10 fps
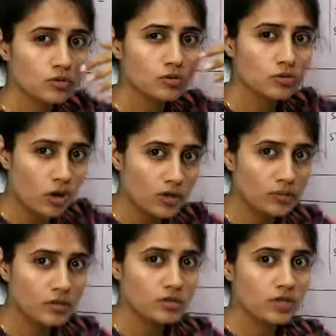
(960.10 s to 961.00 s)
shorter
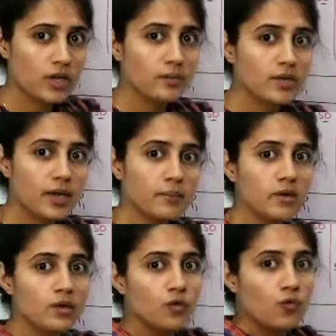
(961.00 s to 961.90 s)
burst time came
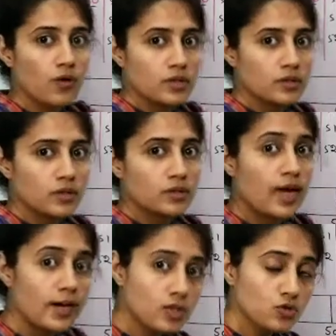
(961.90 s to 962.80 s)
first.
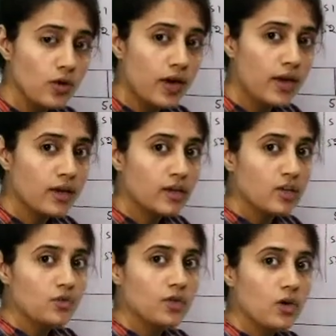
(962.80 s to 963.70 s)
That is why
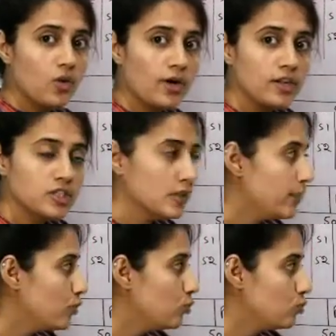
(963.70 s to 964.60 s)
we allocate
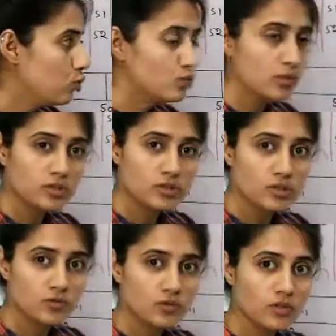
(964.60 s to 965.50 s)
CPU to those
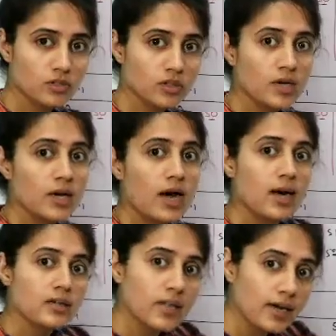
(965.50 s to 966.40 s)
processes first,
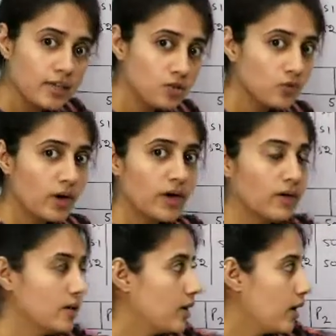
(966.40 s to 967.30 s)
and that is
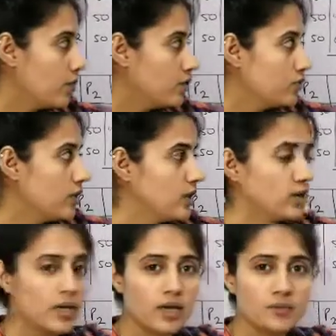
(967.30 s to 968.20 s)
why average
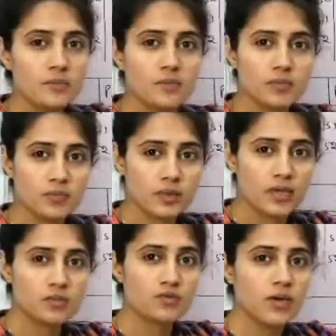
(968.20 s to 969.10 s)
waiting time
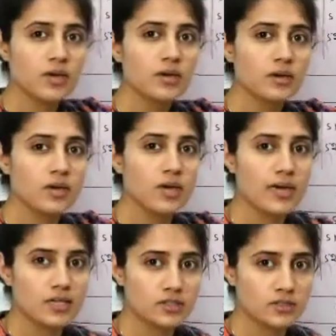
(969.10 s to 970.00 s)
is very
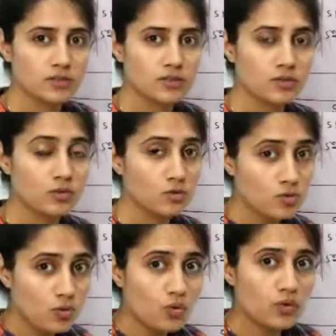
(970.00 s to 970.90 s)
less.
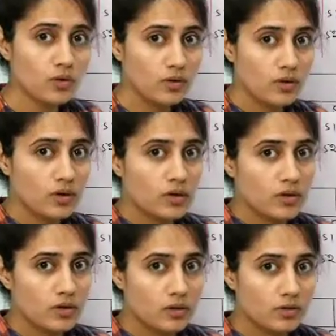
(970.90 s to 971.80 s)
So
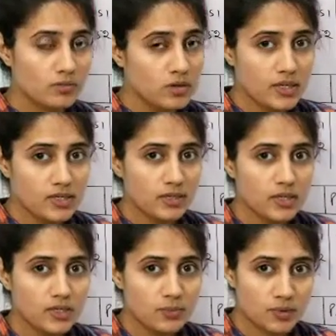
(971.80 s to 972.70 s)
we
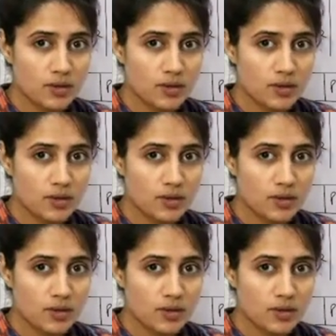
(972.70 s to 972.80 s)
cannot say